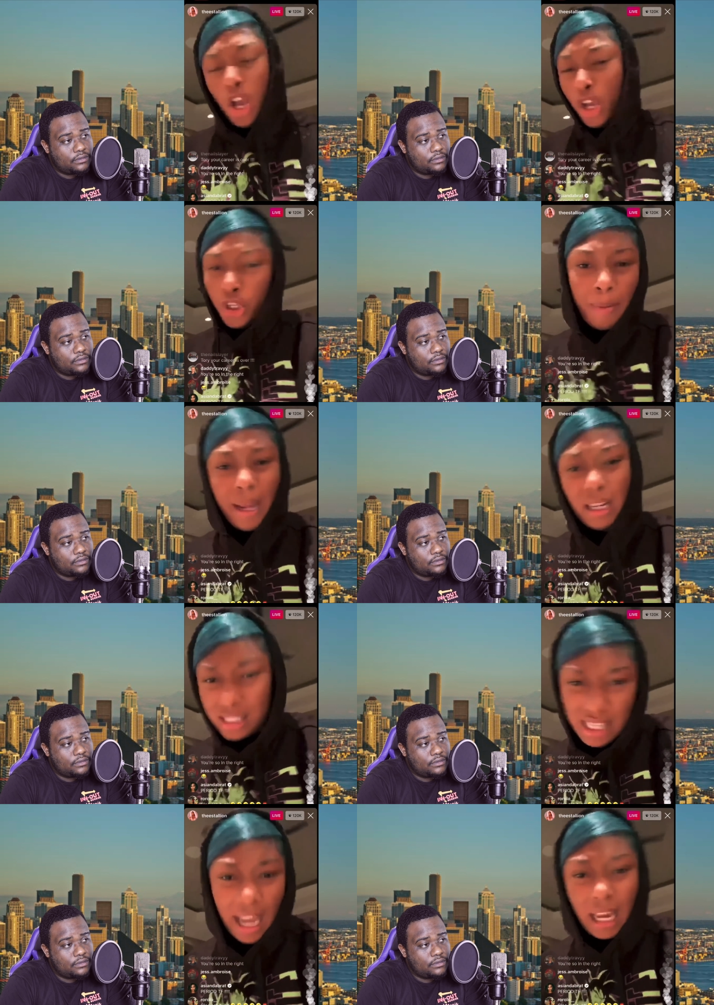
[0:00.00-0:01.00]
Speaker 1: You're being
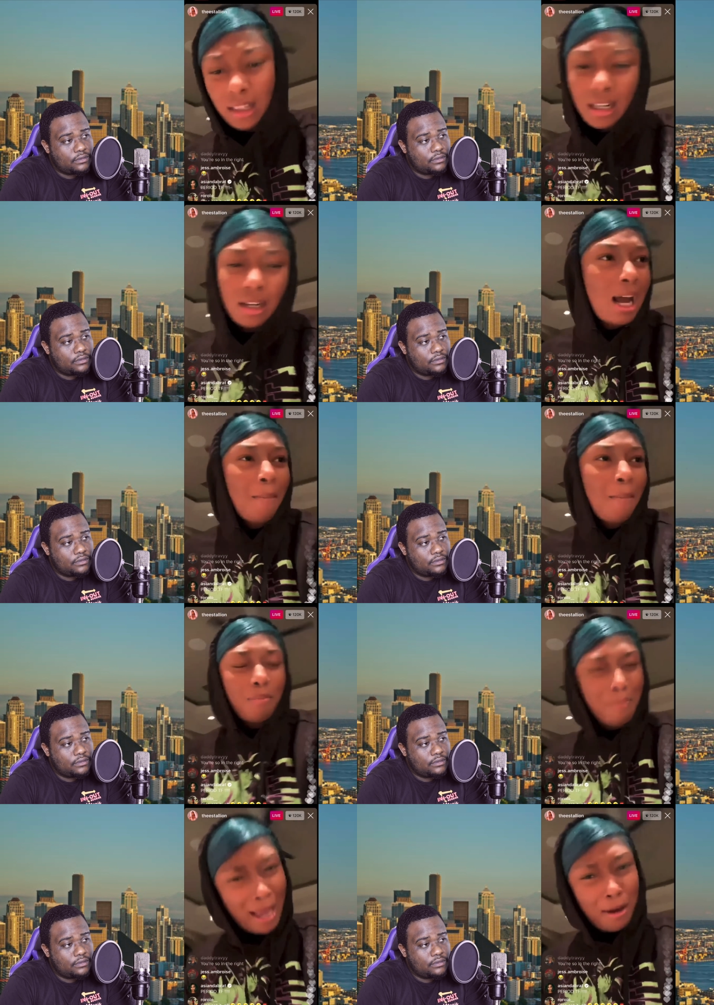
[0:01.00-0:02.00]
detained, da-da-da.
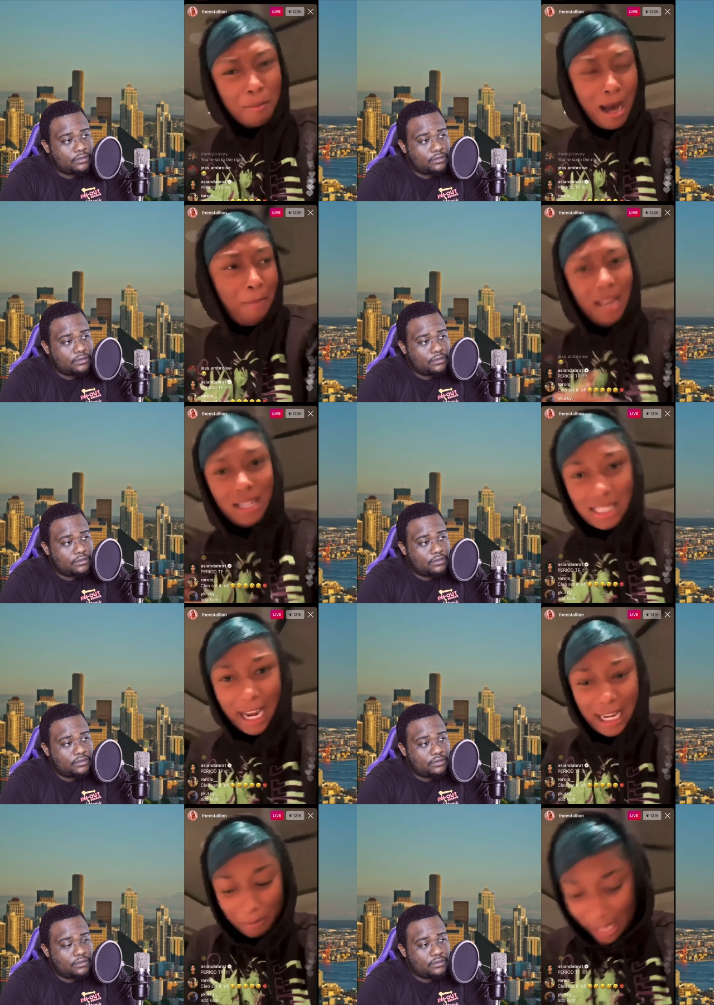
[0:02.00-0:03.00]
Ma'am, I'm being detained.
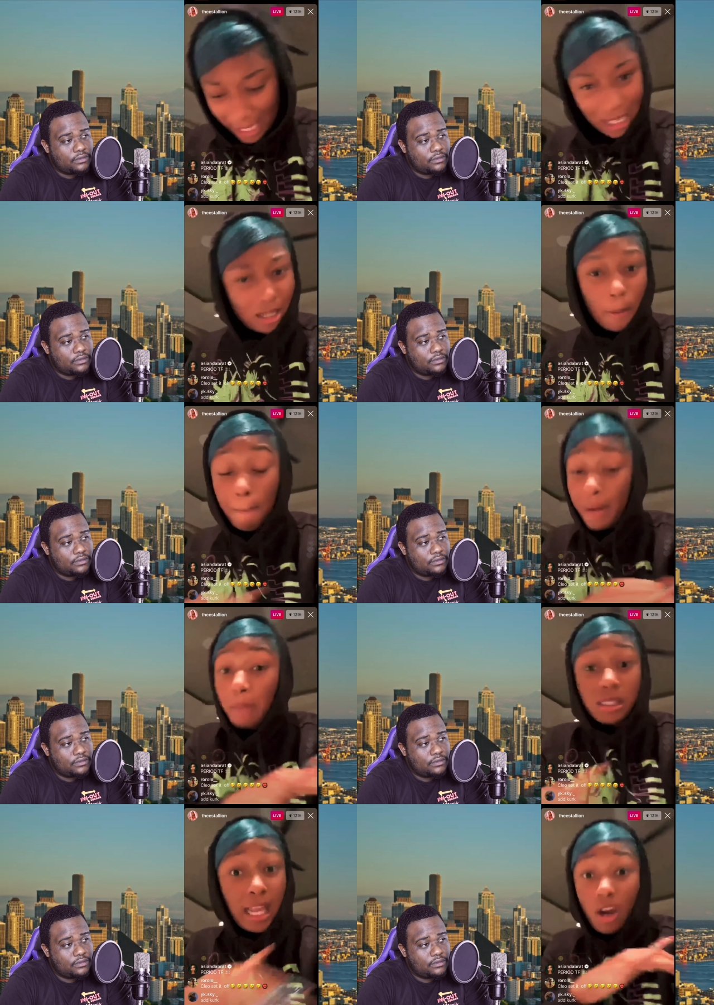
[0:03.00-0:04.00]
I'm leaking. But I'm
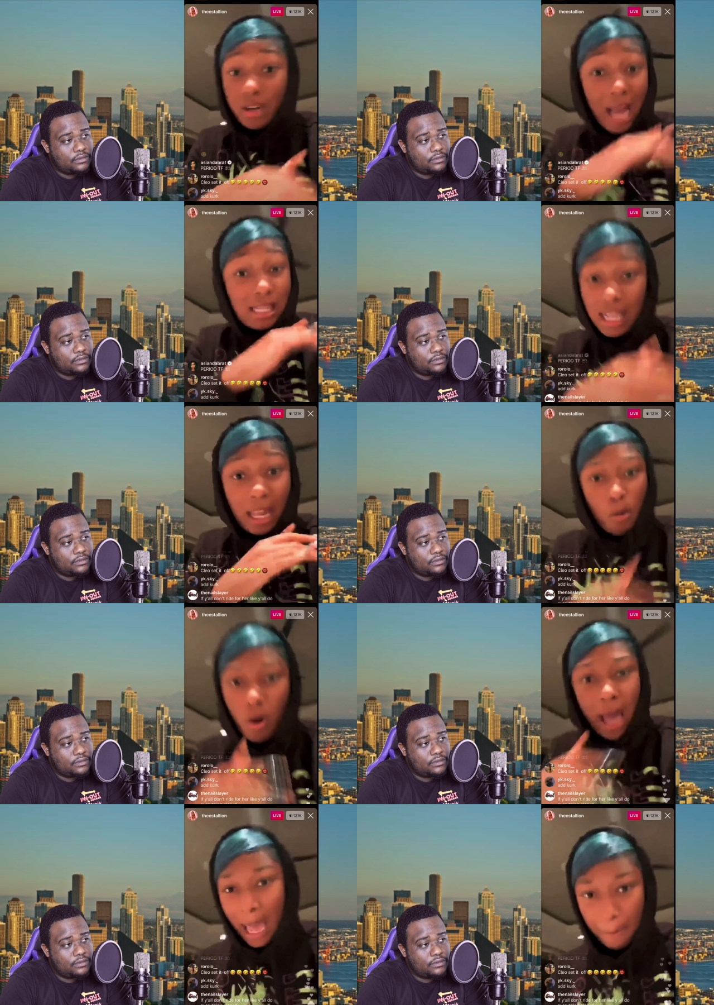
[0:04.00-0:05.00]
still not saying what
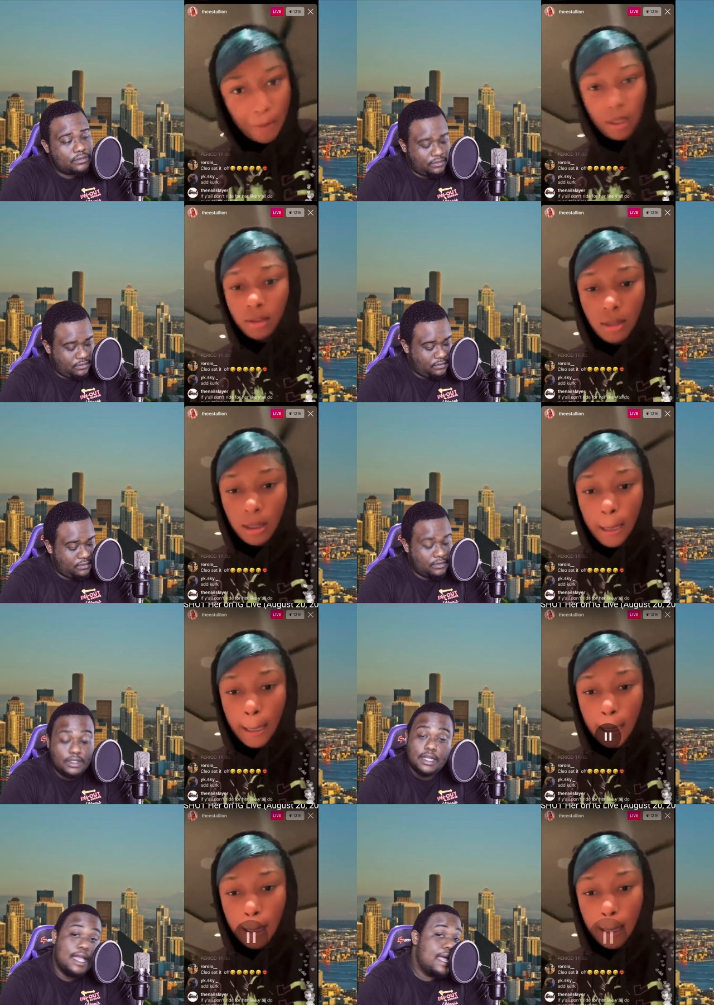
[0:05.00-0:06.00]
happened.
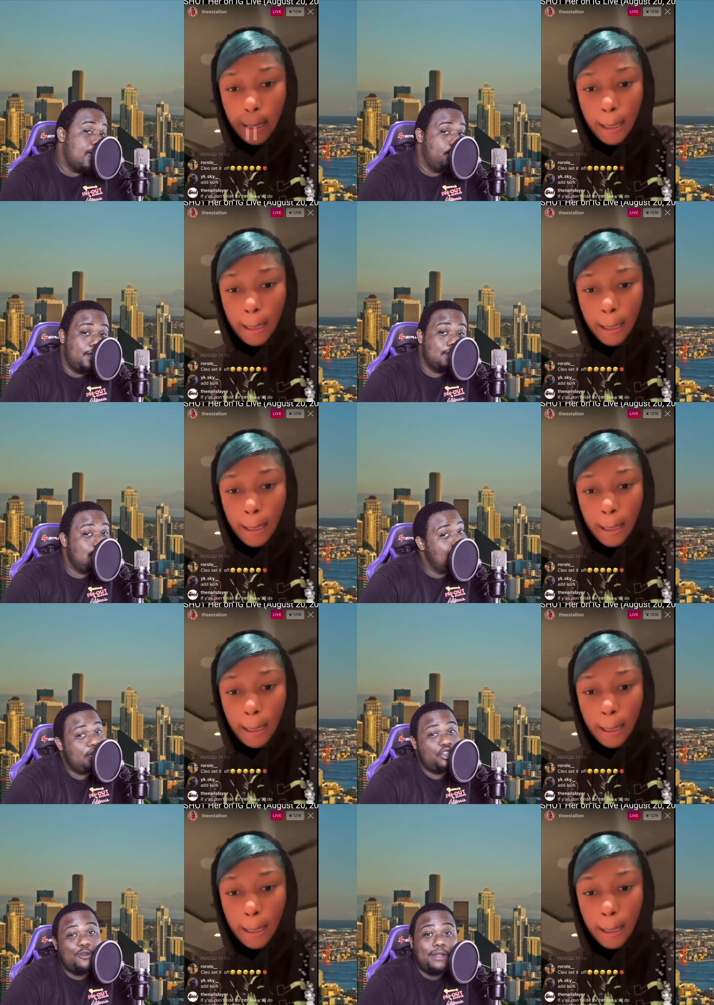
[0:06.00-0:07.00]
Speaker 2: Right, but that's how they
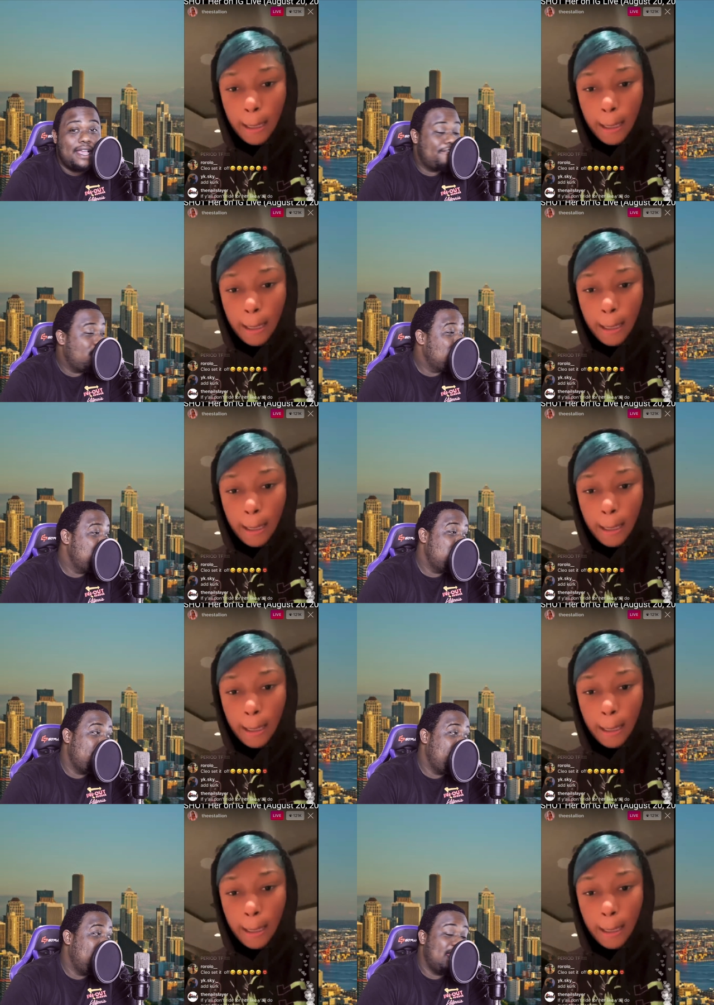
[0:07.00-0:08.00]
do black folks. You
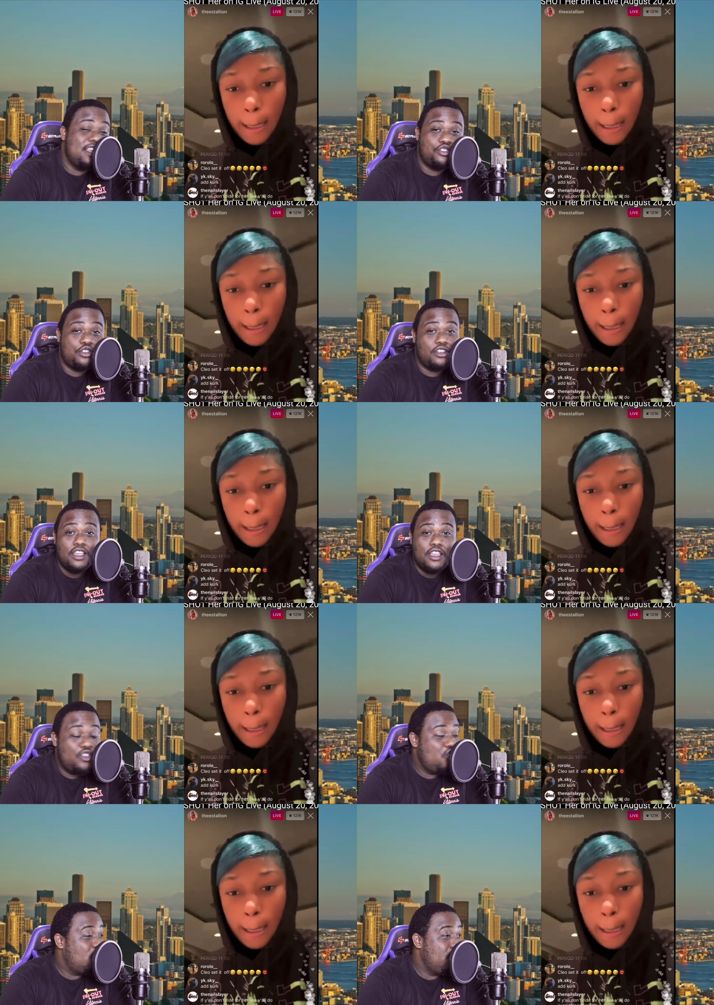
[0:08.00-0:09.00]
could be injured.
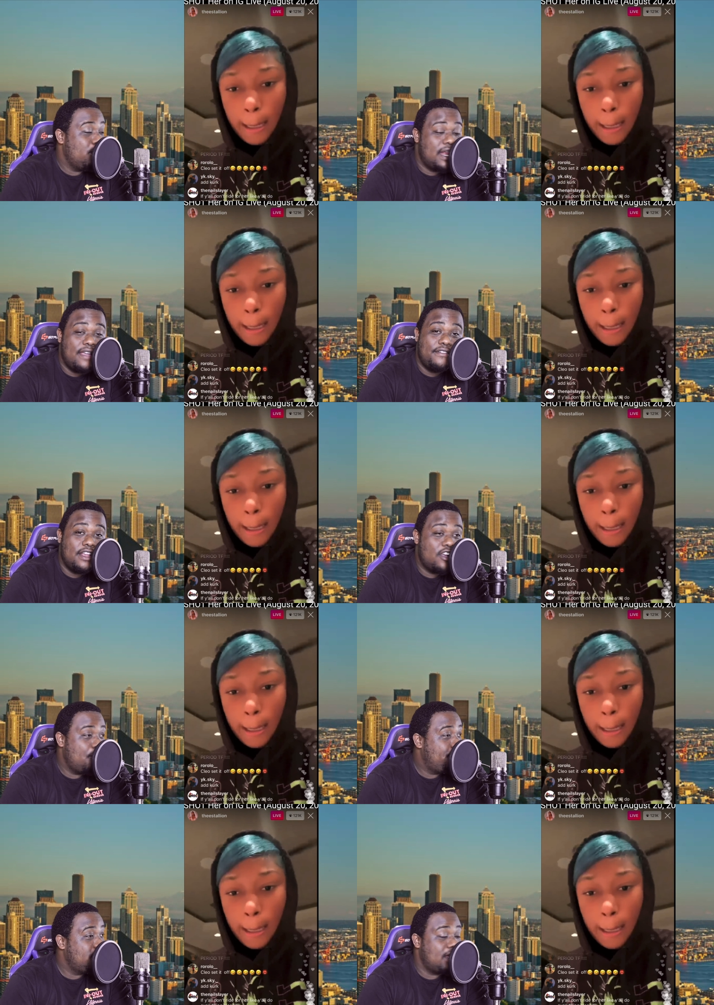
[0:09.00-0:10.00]
You could be whatever. They're
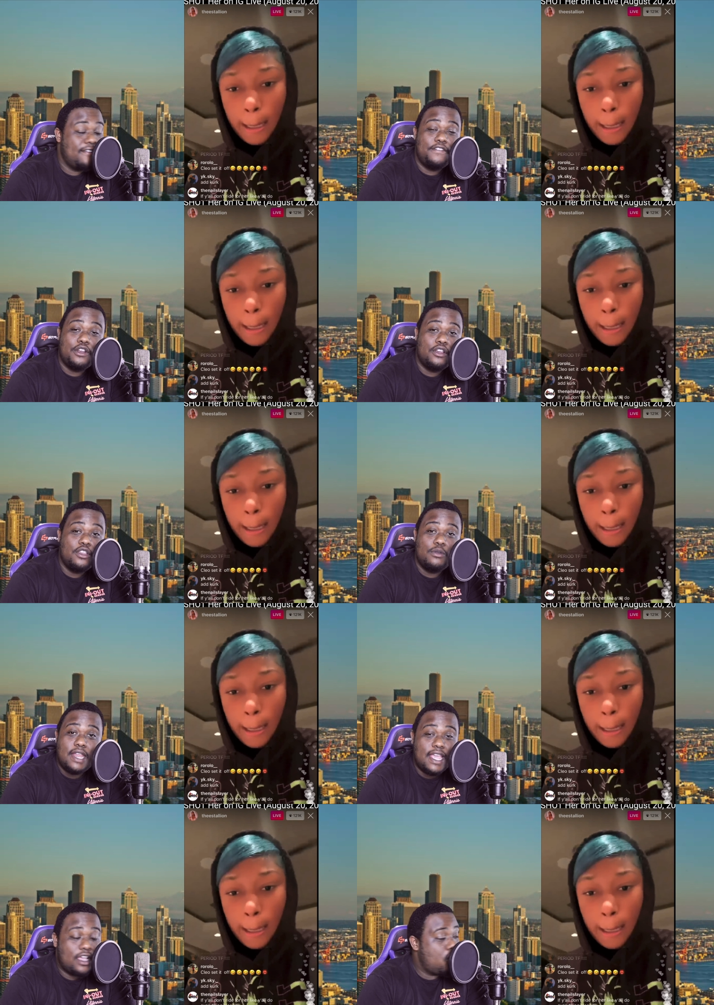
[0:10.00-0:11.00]
going to put their foot on your
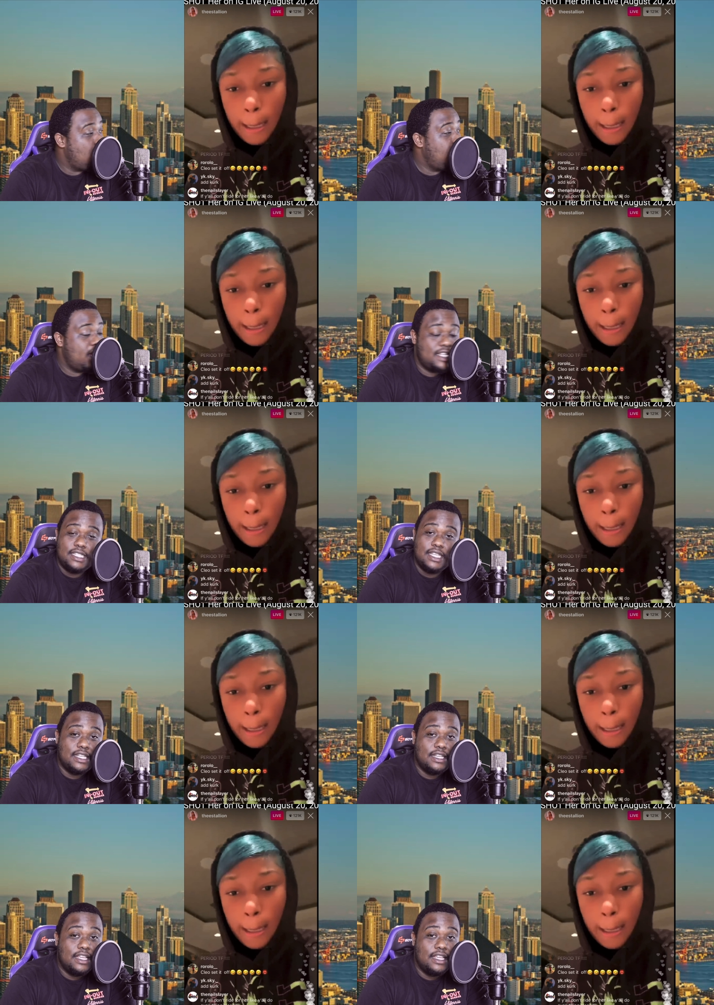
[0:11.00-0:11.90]
neck, all that shit,